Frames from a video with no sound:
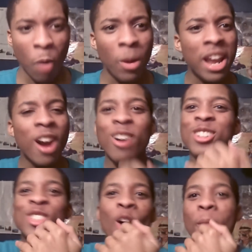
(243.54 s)
we heard
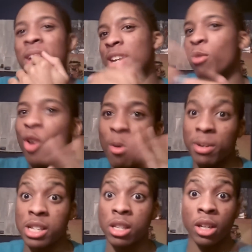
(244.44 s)
so many
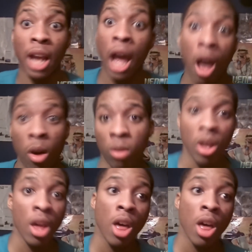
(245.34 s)
rumors now.